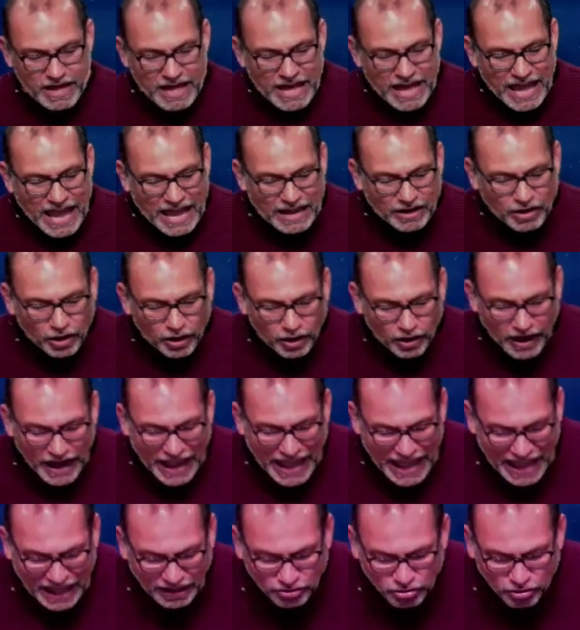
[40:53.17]
and her
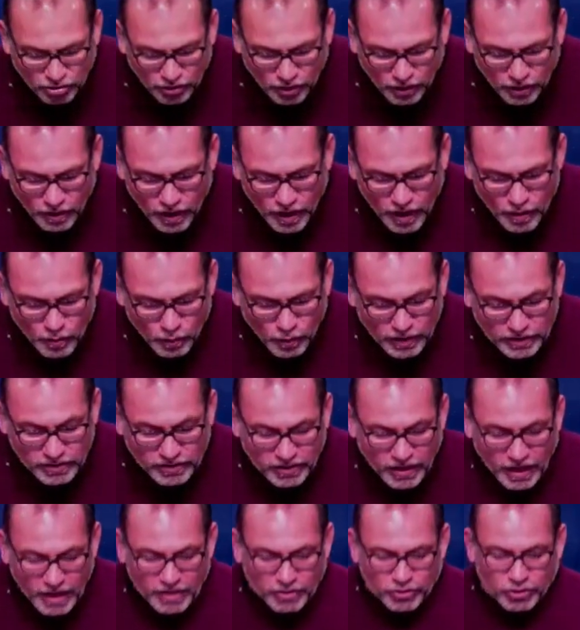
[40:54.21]
answer was
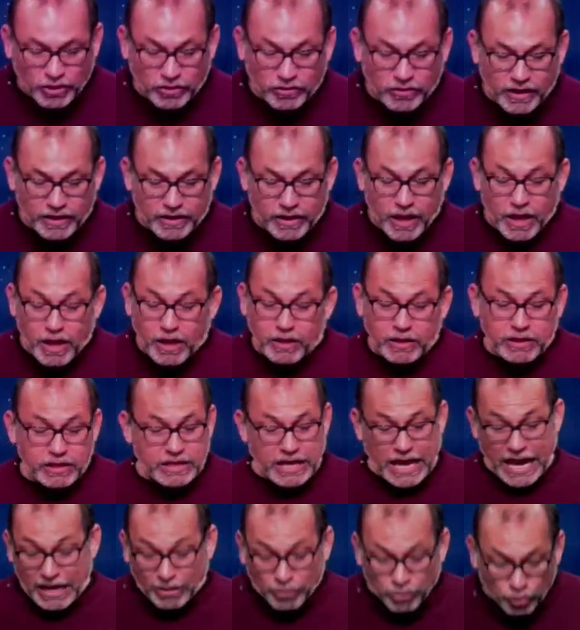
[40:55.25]
she said
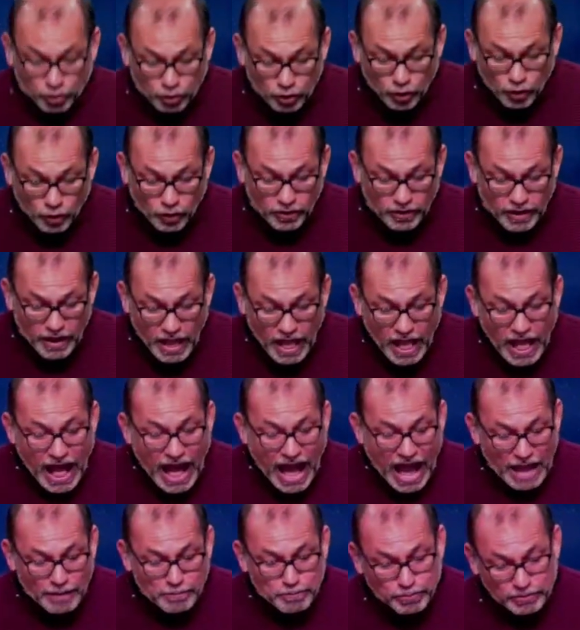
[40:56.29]
yes lord
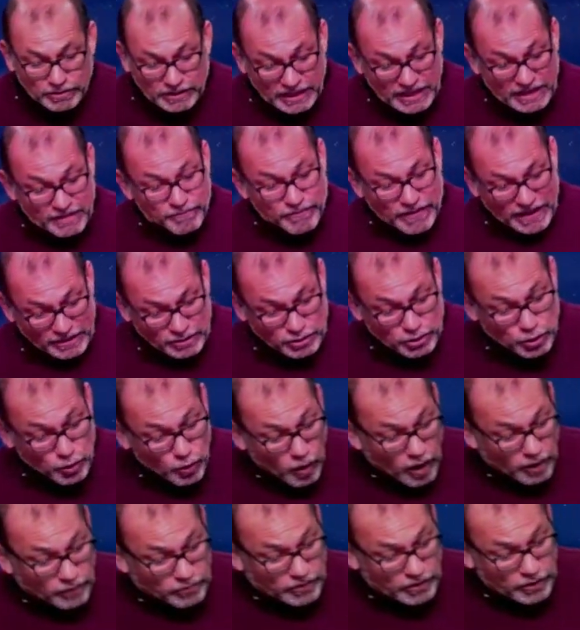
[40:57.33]
I believe that you
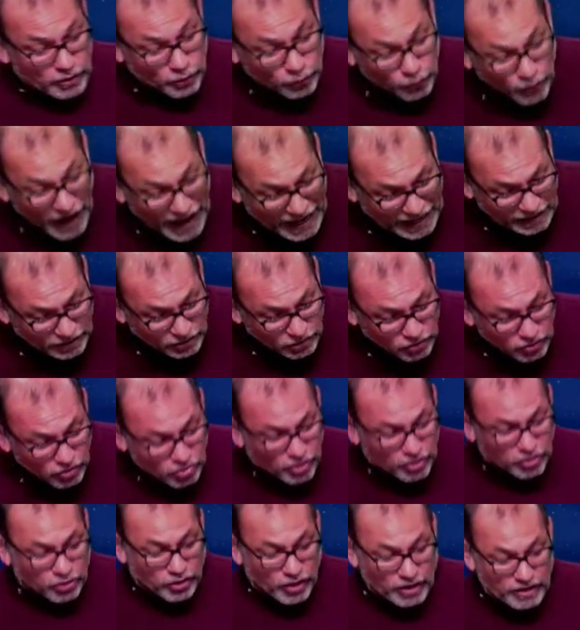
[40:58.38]
are the Christ, the
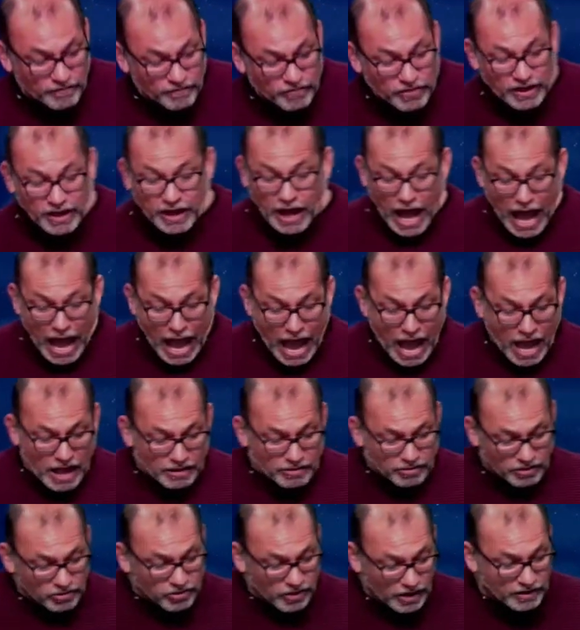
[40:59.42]
Son of the God,
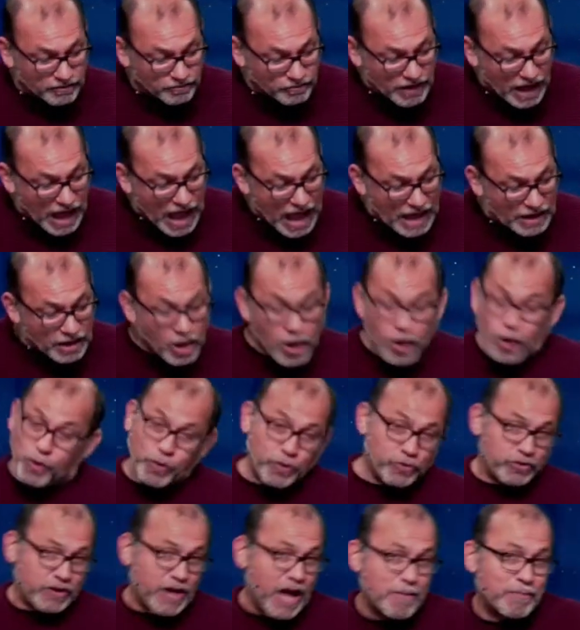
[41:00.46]
the Son of God who
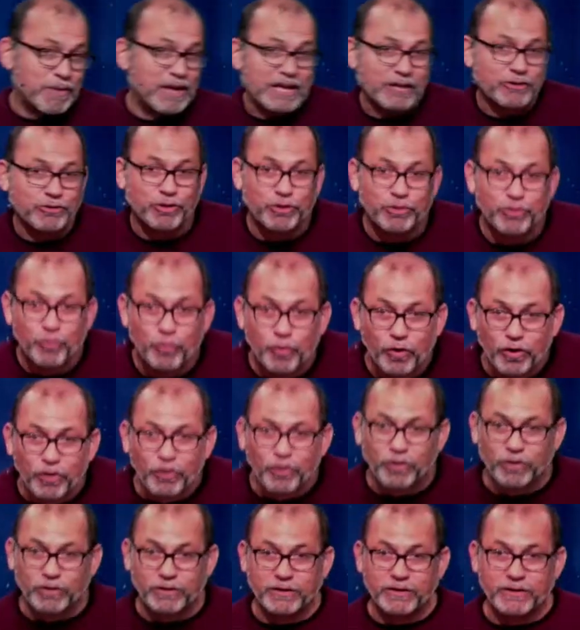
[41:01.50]
is coming into the
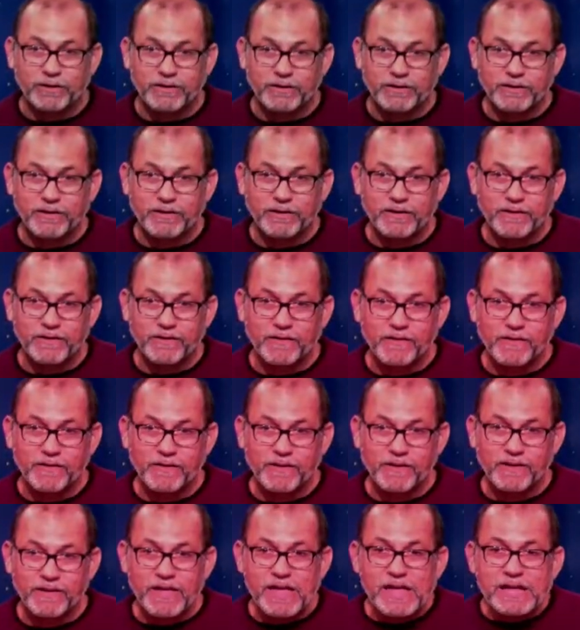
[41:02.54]
world.
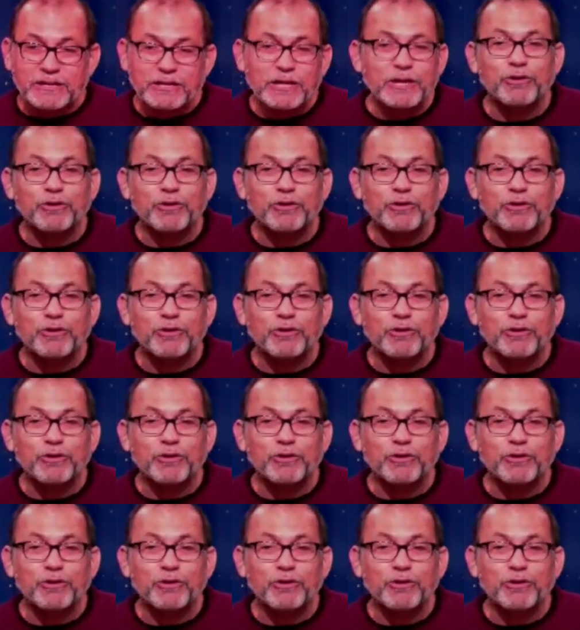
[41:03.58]
Do you